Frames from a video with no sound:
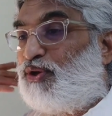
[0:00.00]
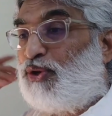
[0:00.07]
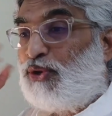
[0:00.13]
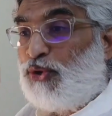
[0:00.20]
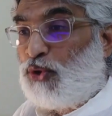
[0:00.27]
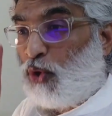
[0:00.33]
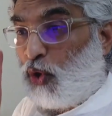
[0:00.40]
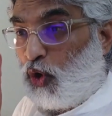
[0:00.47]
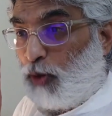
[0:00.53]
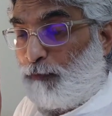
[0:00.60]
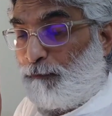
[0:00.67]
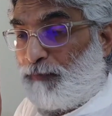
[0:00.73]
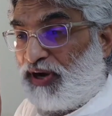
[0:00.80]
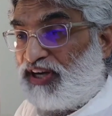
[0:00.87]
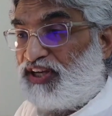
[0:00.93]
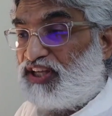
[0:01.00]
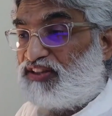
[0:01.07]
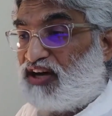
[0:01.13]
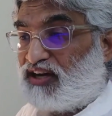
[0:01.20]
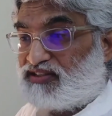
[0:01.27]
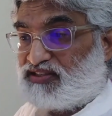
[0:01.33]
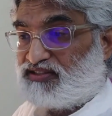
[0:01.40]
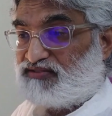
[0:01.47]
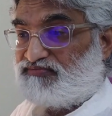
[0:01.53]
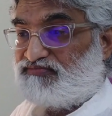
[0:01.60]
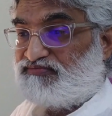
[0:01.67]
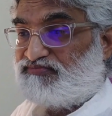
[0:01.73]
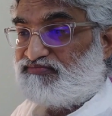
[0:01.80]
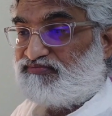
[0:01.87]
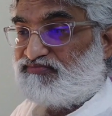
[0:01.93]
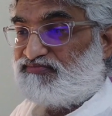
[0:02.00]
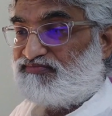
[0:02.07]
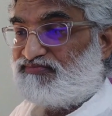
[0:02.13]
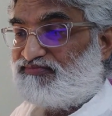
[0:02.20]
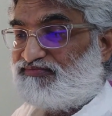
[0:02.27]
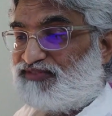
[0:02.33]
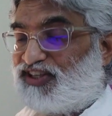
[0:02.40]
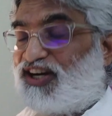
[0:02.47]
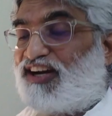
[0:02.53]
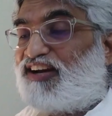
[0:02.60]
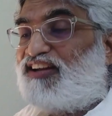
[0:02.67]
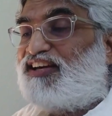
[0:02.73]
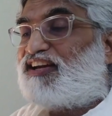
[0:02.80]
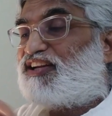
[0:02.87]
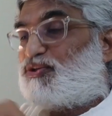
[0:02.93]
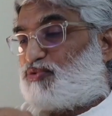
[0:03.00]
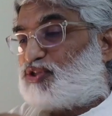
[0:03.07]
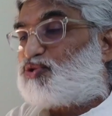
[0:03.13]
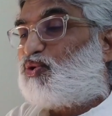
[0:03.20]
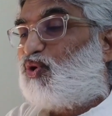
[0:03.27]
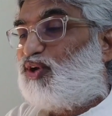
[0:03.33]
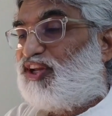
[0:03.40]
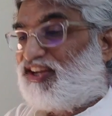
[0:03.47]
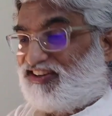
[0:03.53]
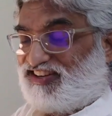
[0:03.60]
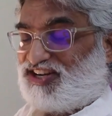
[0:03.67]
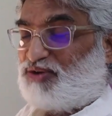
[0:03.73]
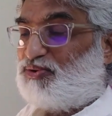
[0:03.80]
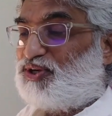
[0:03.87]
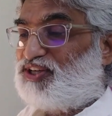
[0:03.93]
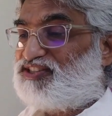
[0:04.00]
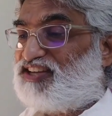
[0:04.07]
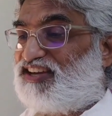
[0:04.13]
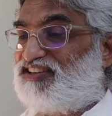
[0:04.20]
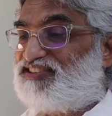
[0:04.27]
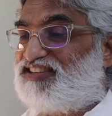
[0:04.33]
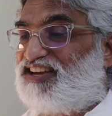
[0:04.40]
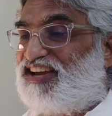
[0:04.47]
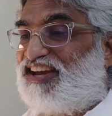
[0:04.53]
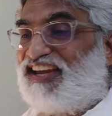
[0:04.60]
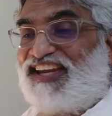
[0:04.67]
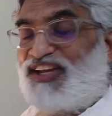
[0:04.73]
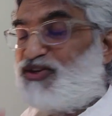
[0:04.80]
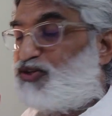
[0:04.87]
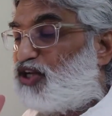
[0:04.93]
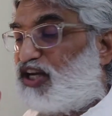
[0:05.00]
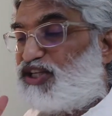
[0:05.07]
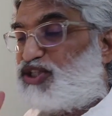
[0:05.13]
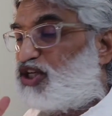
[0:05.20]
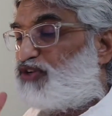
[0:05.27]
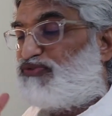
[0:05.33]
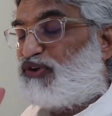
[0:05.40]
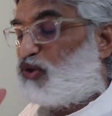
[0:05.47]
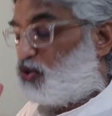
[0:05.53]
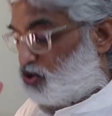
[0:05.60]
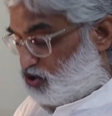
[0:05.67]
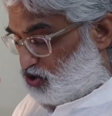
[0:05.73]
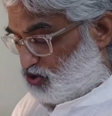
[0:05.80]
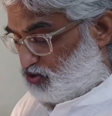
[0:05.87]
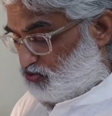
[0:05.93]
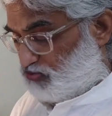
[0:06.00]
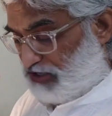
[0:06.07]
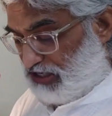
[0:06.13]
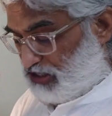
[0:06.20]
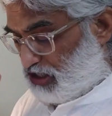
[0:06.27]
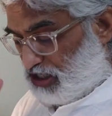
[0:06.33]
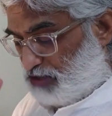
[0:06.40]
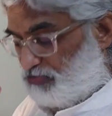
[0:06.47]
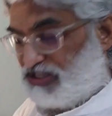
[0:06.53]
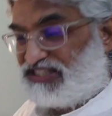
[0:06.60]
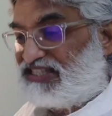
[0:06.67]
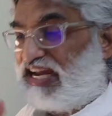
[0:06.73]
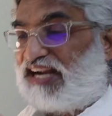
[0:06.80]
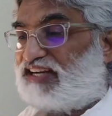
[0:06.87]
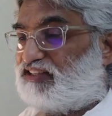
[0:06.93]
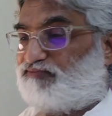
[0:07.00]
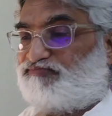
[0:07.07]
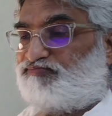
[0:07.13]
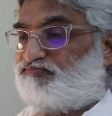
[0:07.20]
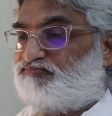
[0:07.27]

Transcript: No panditas. Earlier it was scolding. Now he says intelligent fellows will not be sad.